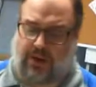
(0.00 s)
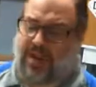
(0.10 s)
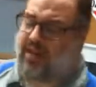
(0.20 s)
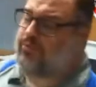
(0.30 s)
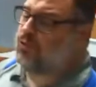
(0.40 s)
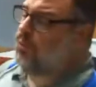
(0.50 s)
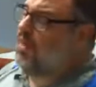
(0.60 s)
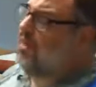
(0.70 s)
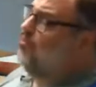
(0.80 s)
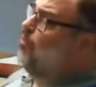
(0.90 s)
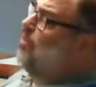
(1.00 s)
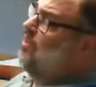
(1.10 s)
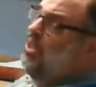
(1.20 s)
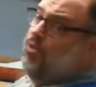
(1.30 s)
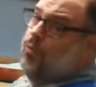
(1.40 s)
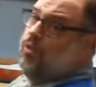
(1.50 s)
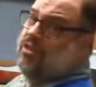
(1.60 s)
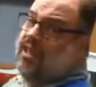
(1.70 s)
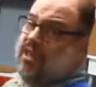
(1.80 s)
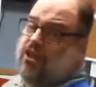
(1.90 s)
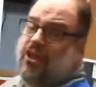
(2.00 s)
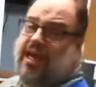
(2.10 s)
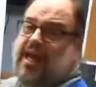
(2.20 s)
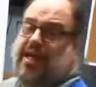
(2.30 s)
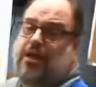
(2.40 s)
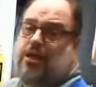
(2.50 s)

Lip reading: have 3 different ones here that we're going to take a look at,